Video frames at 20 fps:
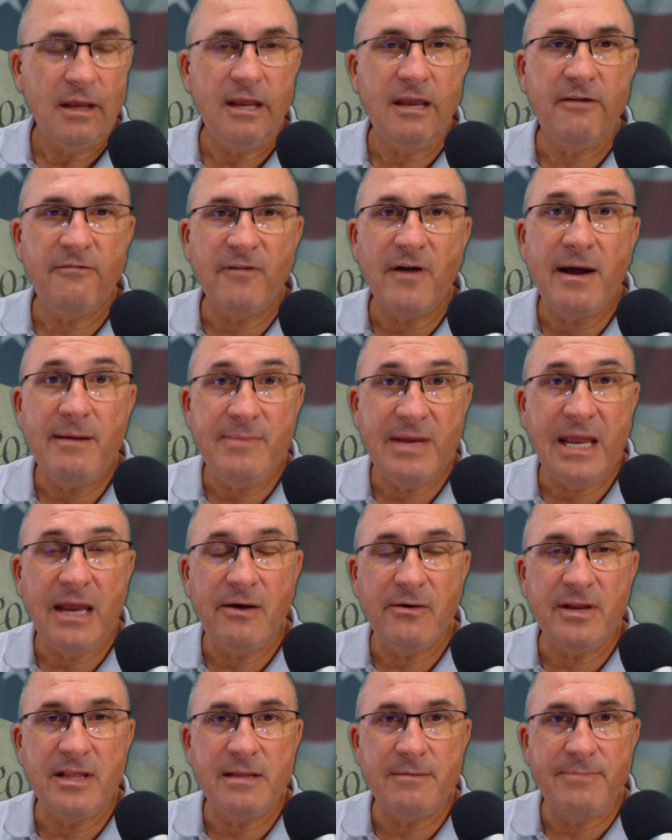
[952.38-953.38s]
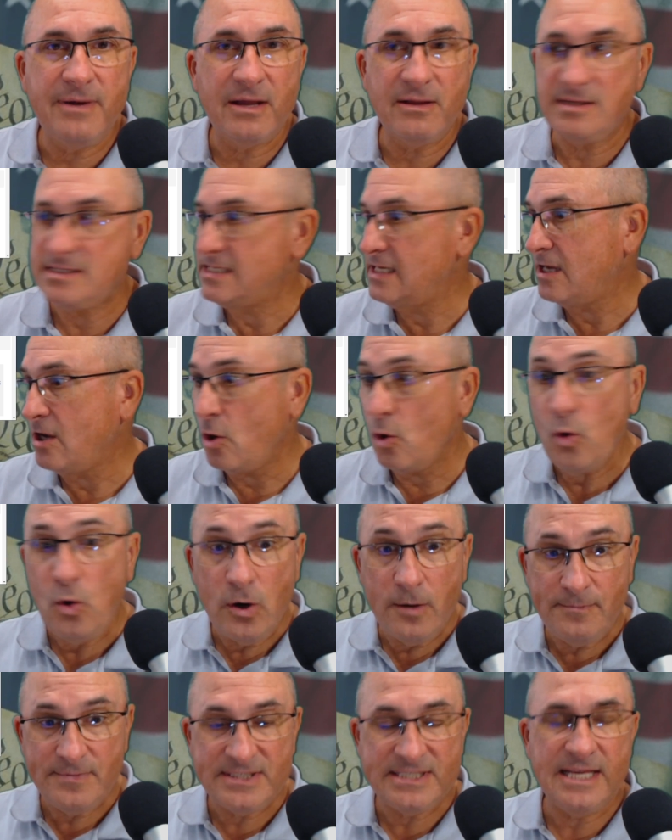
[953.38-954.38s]
if I'm counting the ballots, I go,
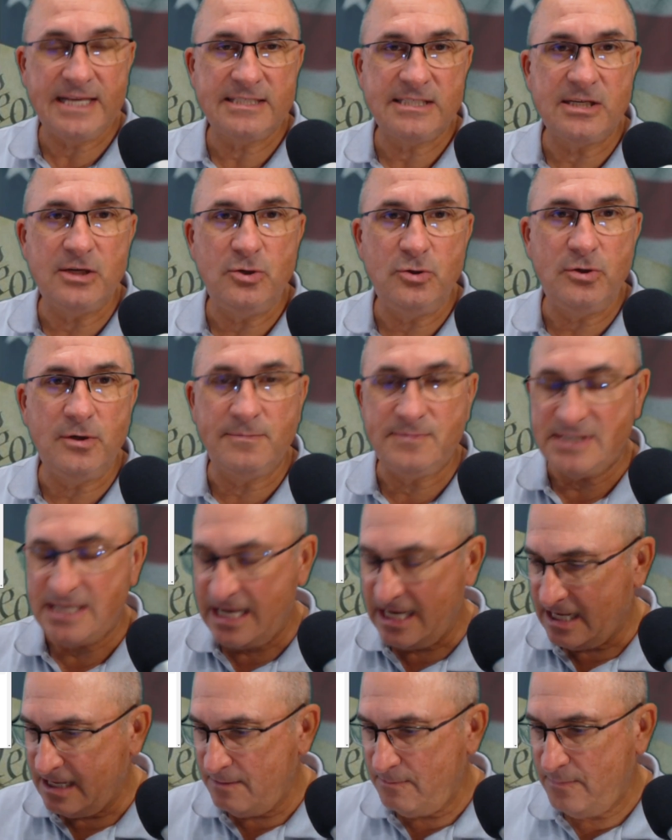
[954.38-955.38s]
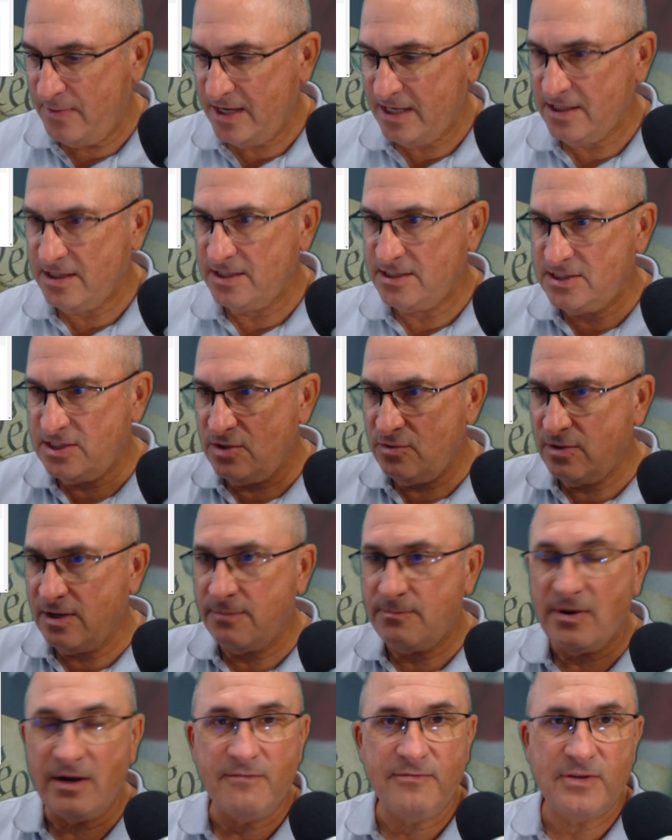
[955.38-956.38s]
oops, that's an oops. I can pick the two
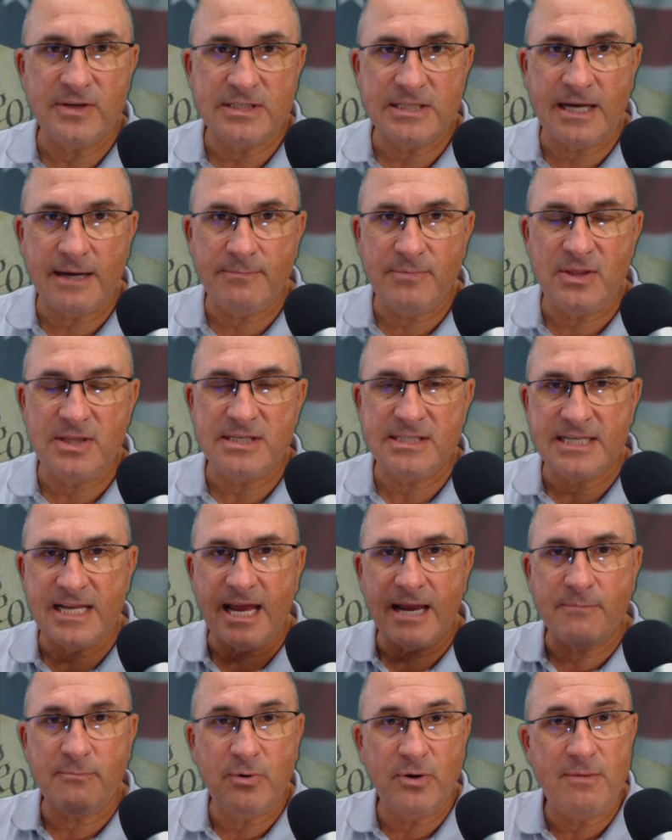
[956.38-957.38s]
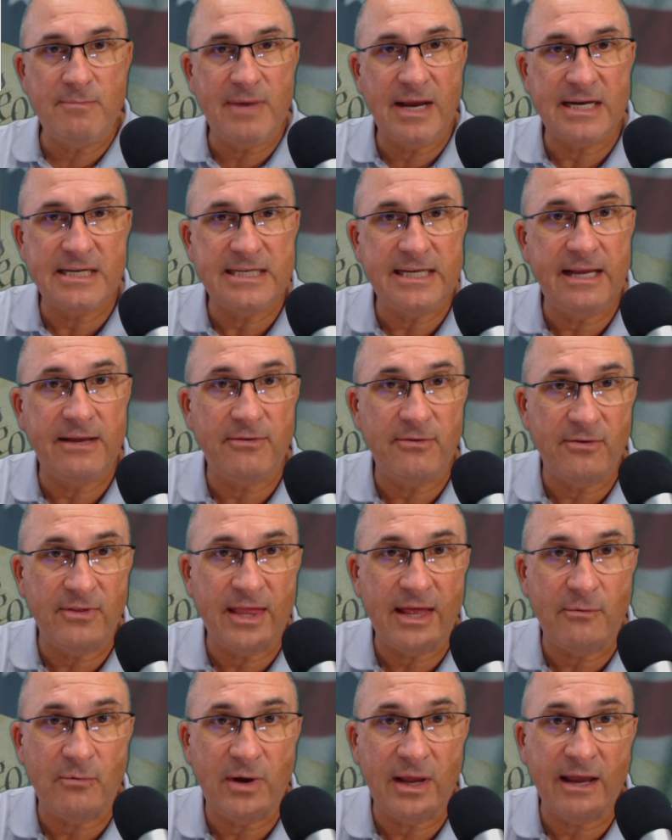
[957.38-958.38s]
up off the top of the stack, put them back together.
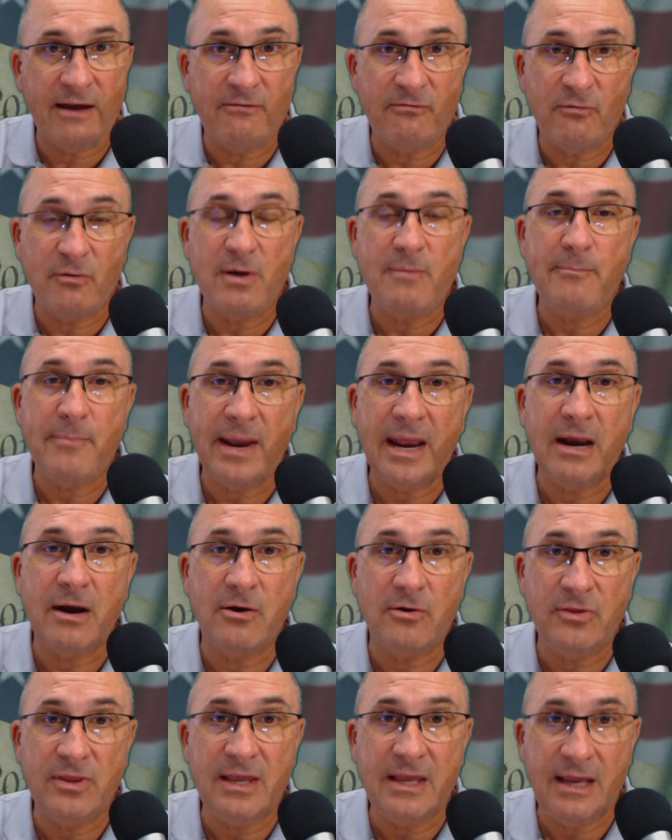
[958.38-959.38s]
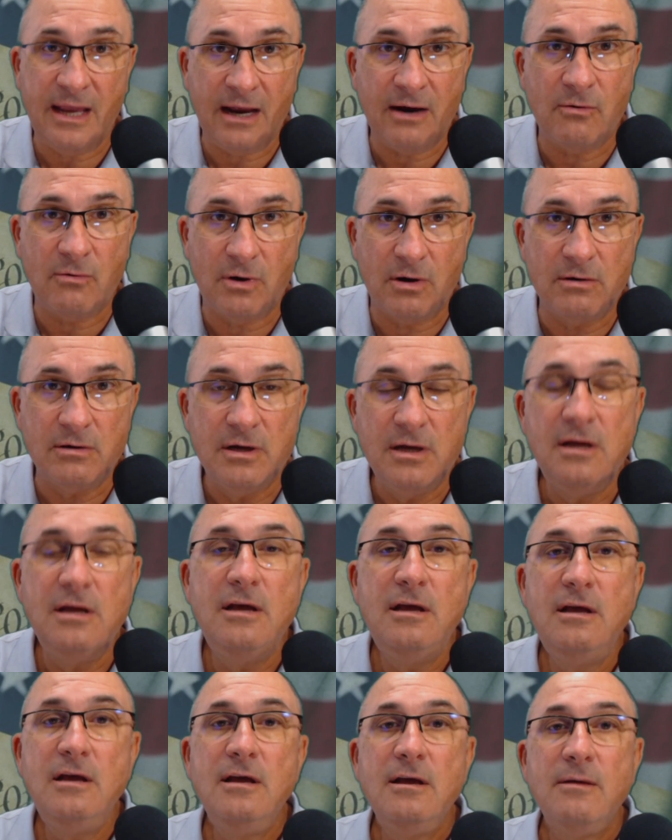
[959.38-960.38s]
That way I've repaired the error.
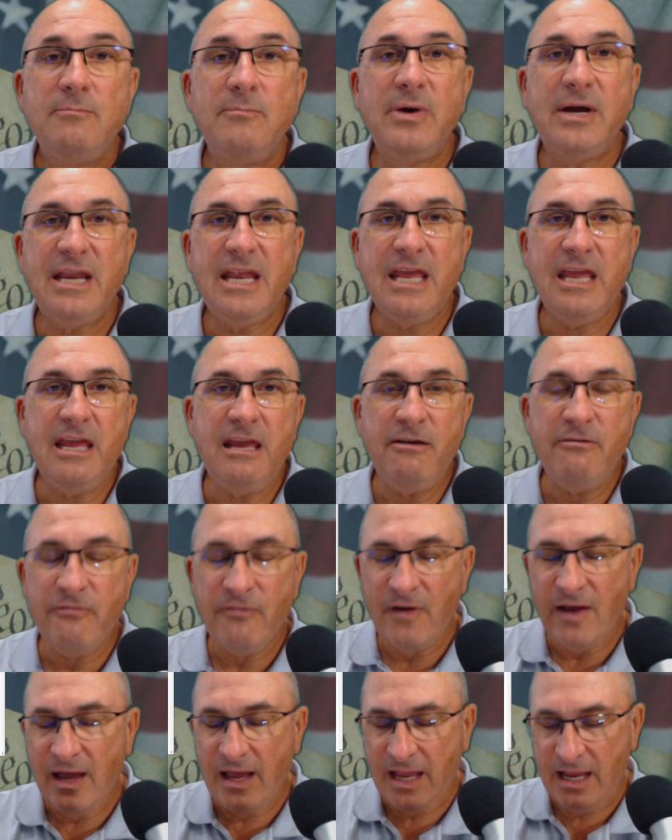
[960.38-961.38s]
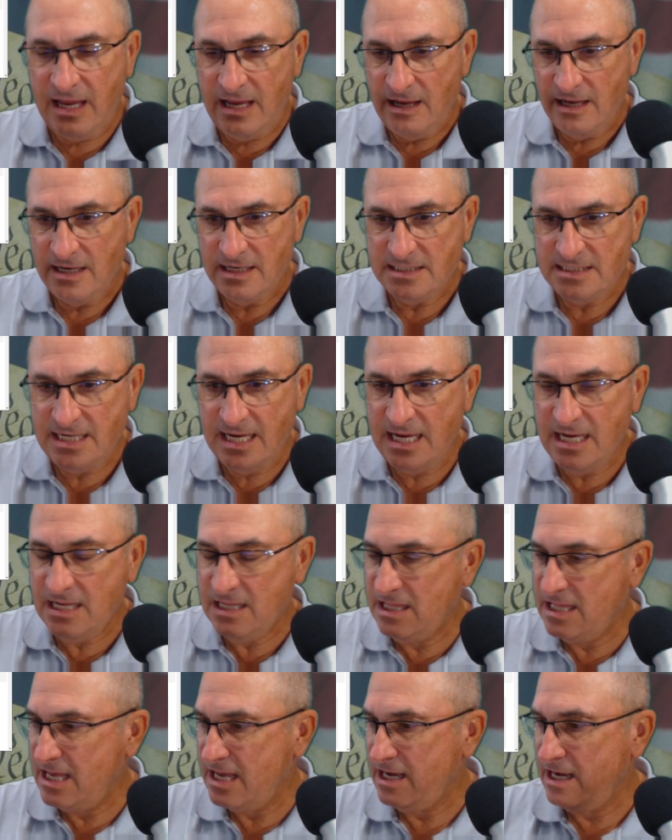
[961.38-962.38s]
But if I
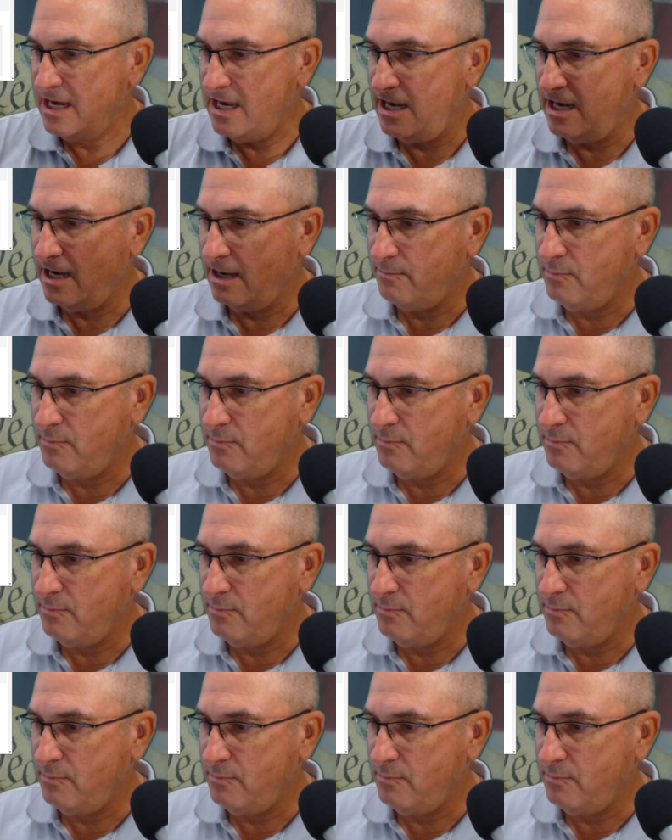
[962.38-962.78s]
take that and I